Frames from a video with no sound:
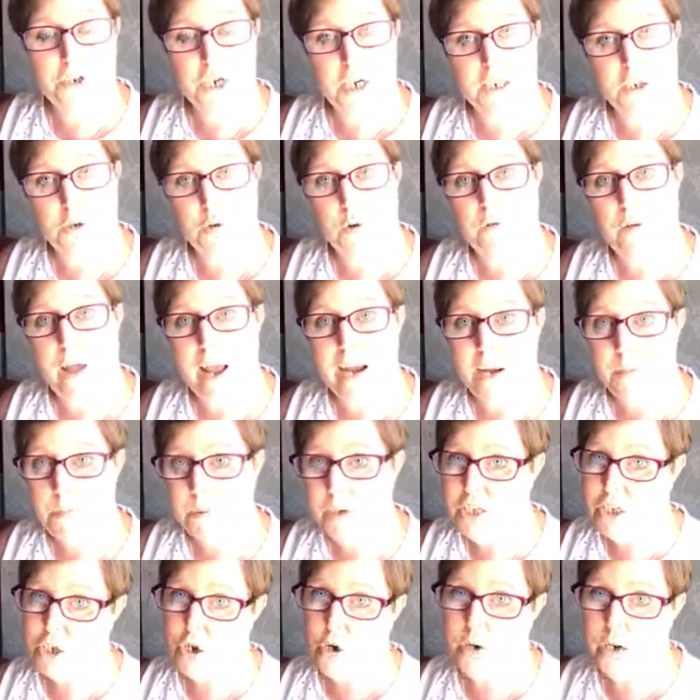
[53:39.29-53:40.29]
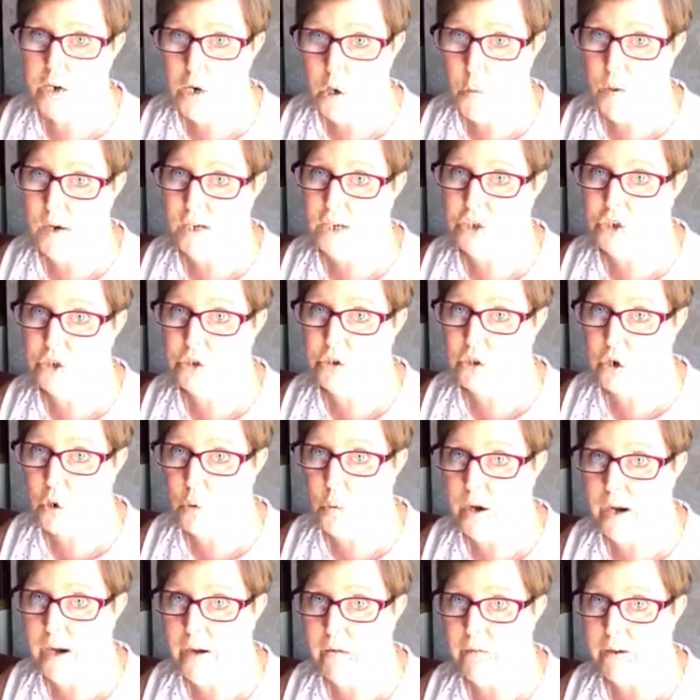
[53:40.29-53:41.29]
So if anybody's got any questions or
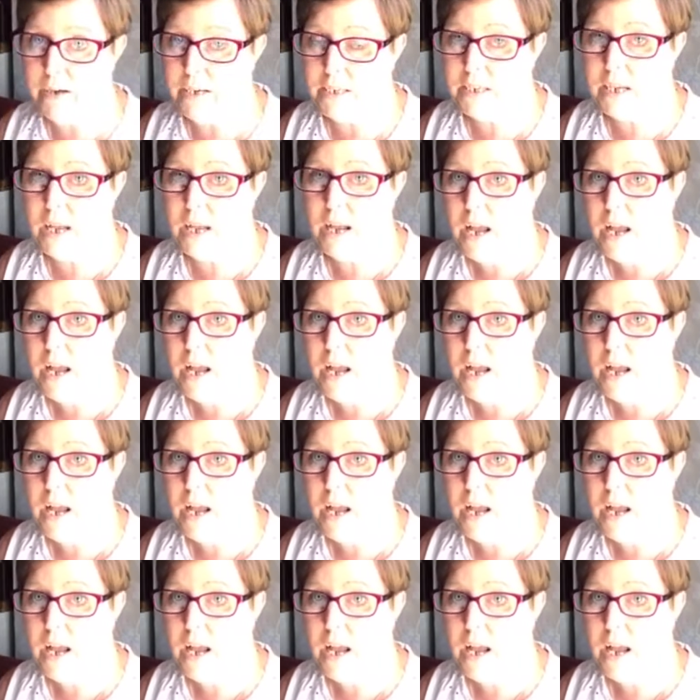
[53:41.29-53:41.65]
queries,